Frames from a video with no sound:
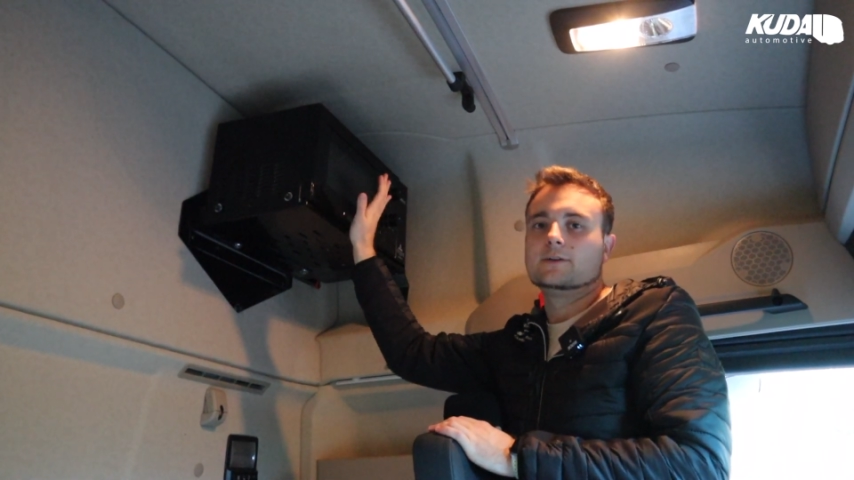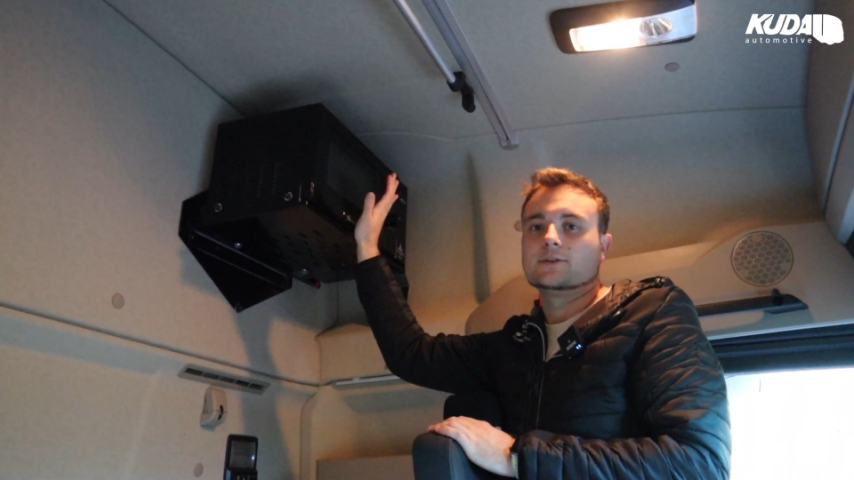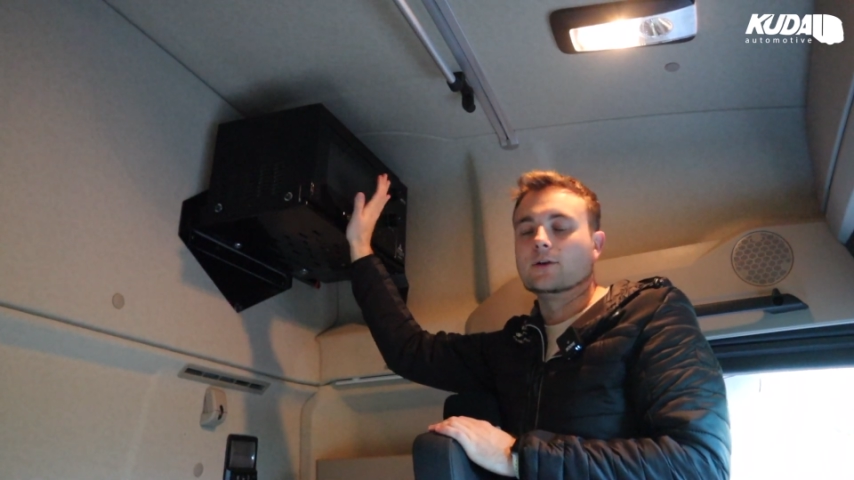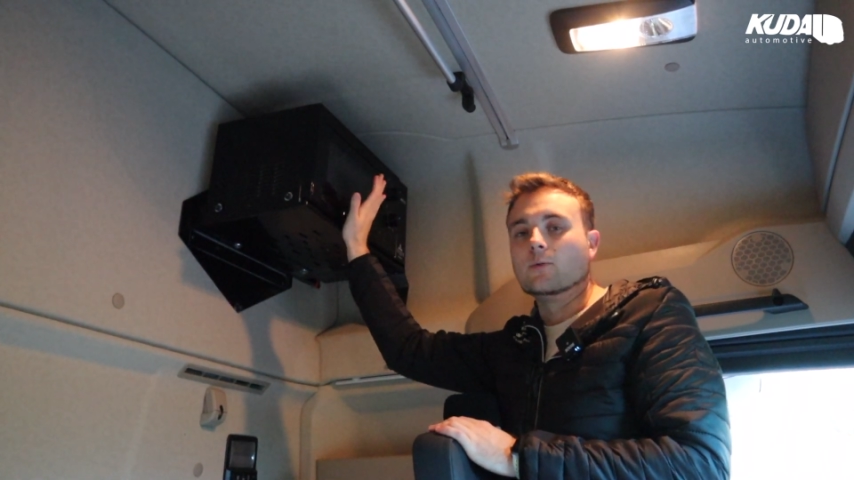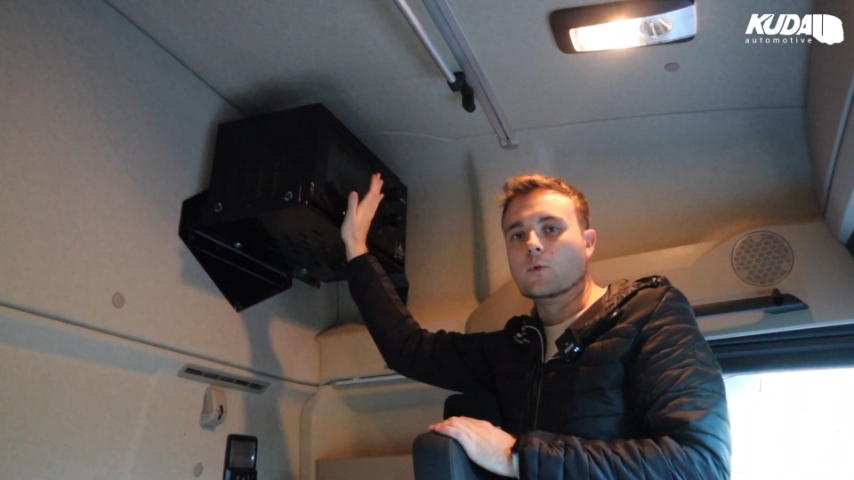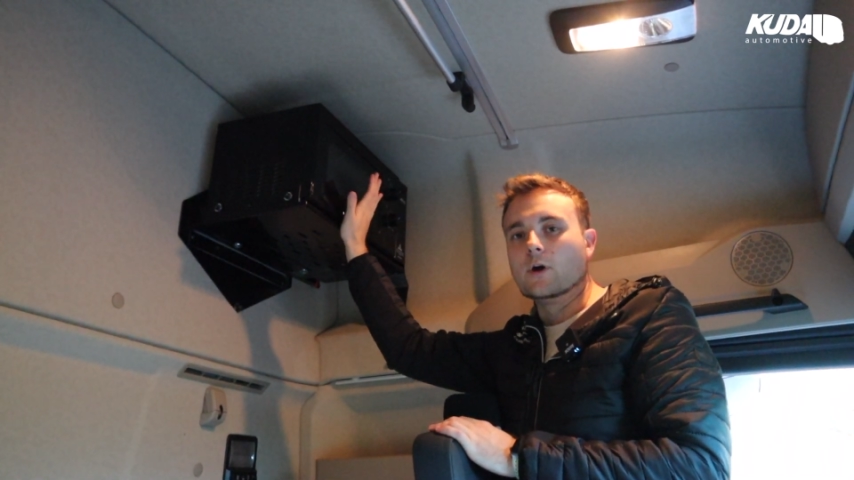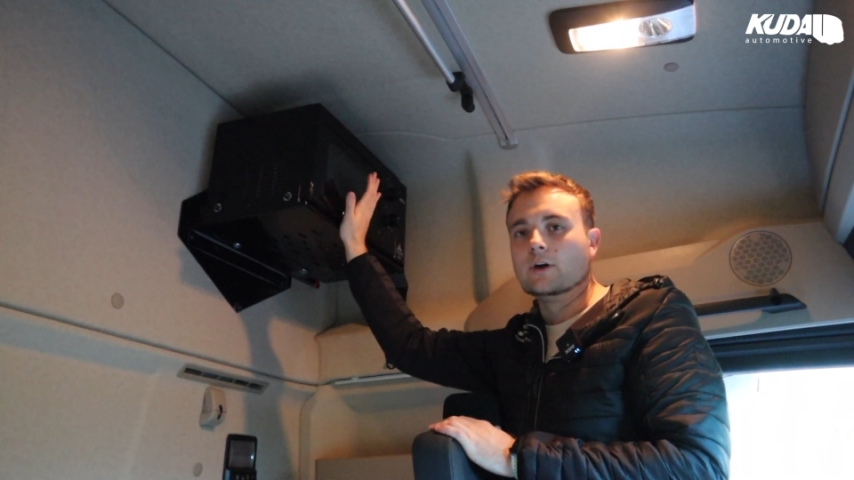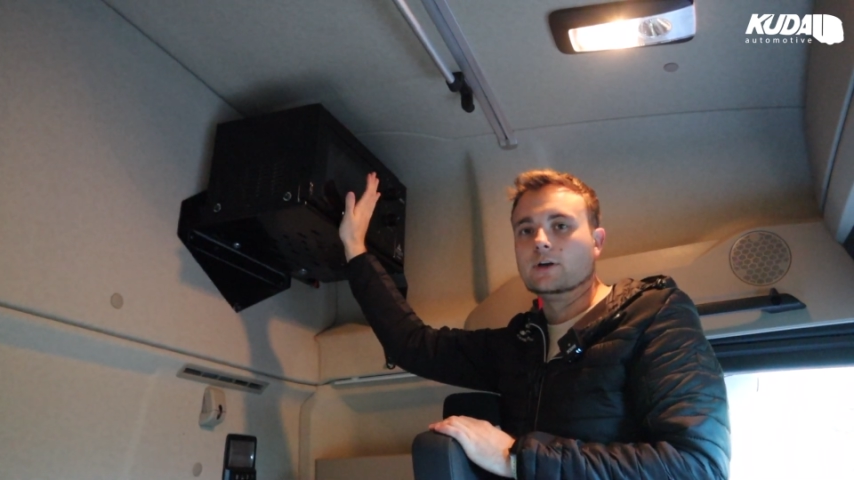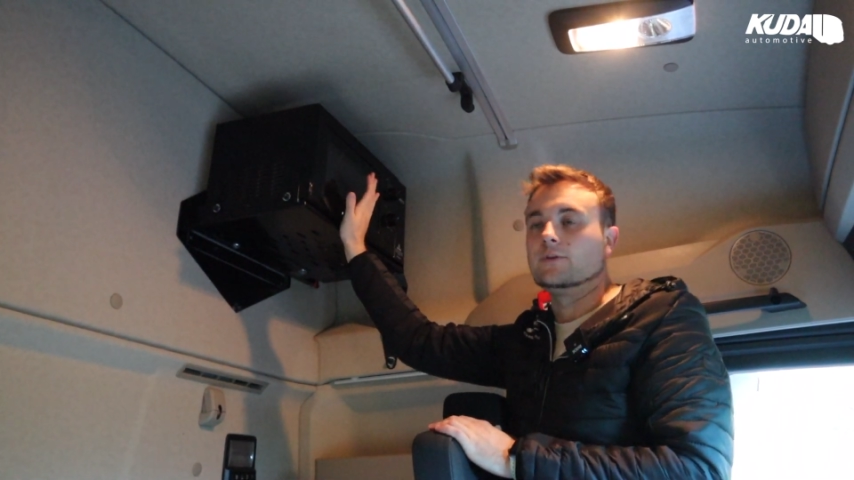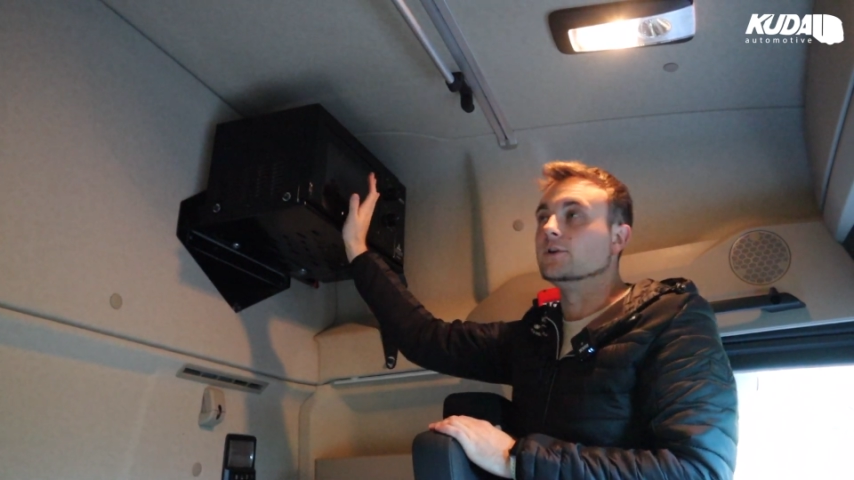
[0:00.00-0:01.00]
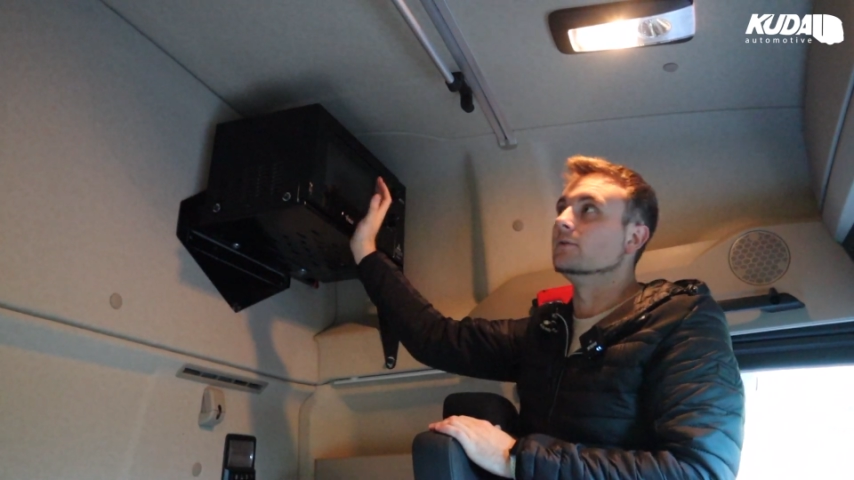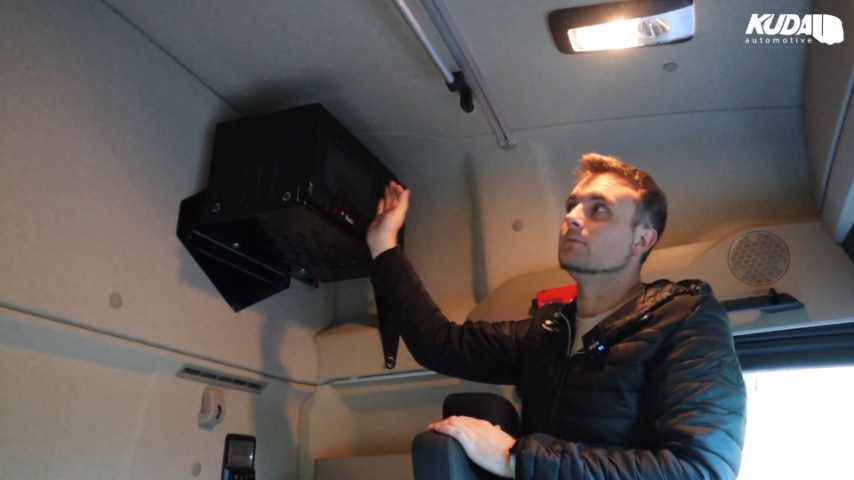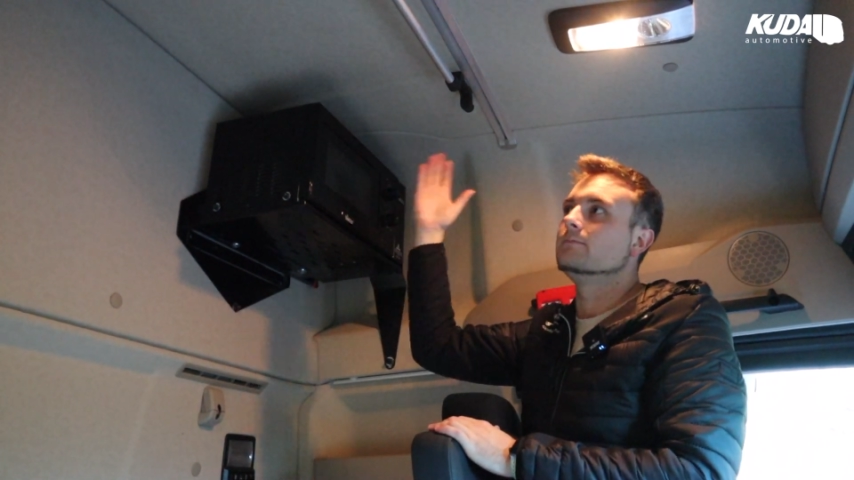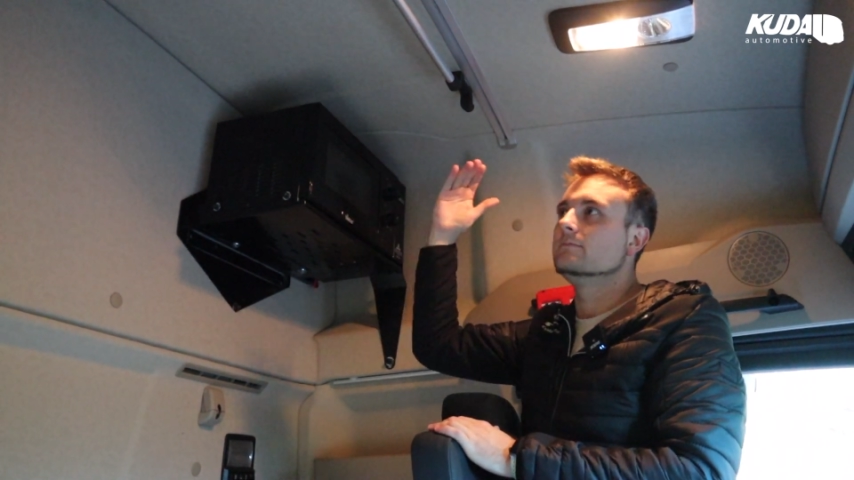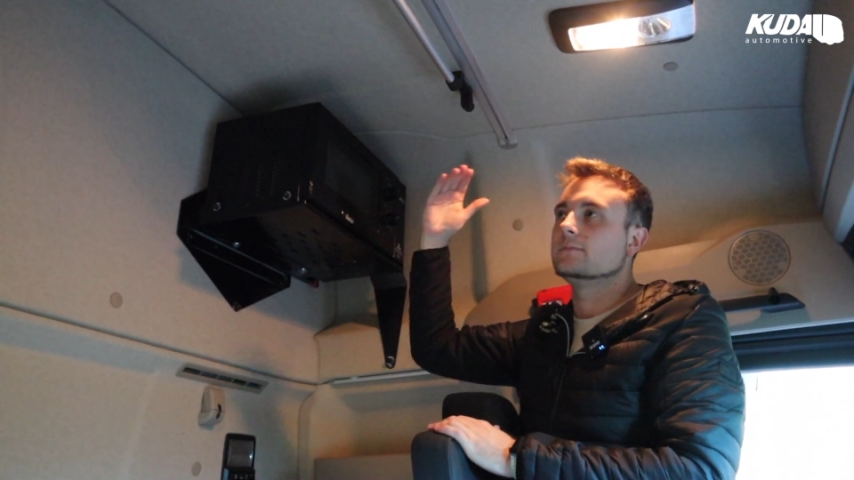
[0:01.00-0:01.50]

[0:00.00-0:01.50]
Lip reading: so don't worry if you do